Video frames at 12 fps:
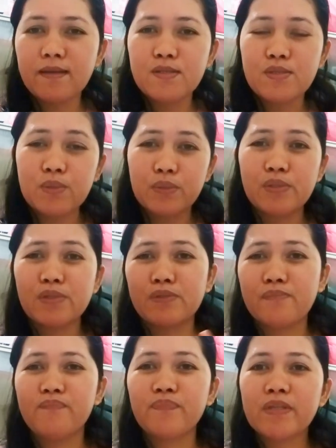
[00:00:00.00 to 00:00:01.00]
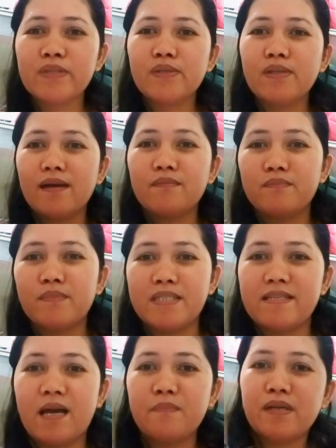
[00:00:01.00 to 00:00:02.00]
So yun ang
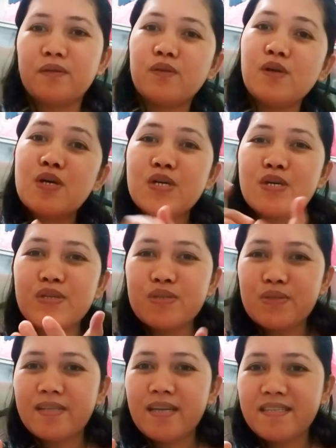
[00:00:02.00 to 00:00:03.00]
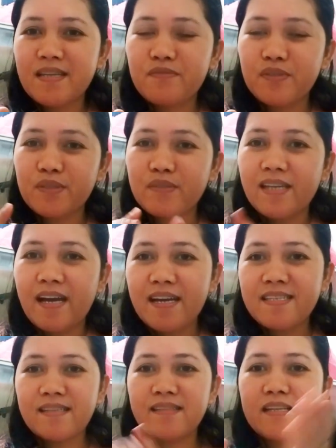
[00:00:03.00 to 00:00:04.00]
masasabi ko. So, that's it for today,
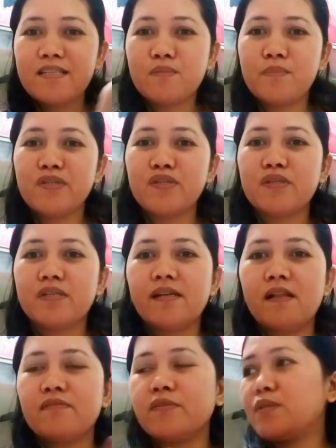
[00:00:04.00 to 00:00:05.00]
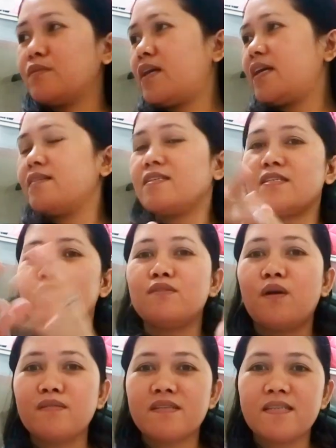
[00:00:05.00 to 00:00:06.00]
guys. And that's my tutorial for today. This is
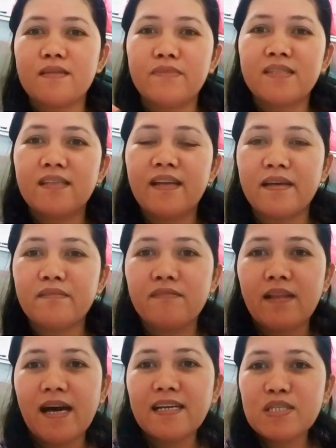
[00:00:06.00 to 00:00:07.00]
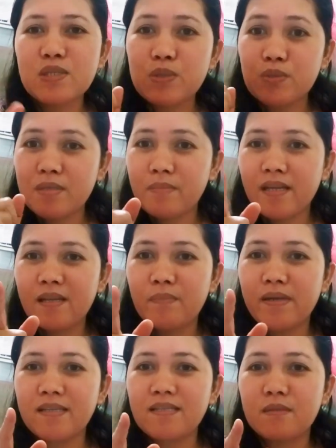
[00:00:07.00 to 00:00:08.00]
Donski79 Vlogs. So, sa mga hindi
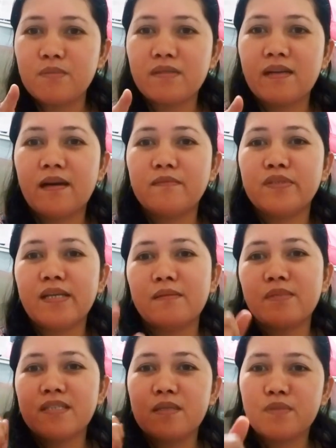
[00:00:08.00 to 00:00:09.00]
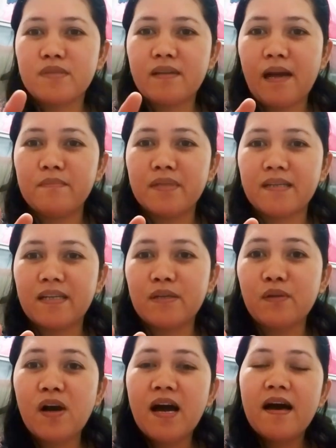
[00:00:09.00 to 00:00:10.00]
pa nag-subscribe dyan, mag-subscribe na
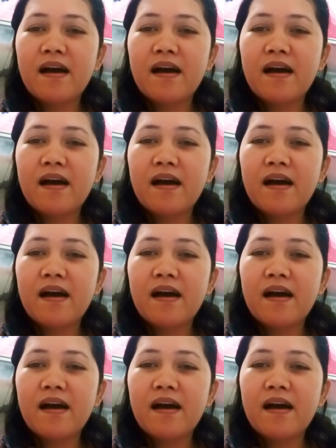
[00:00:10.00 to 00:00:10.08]
kayo.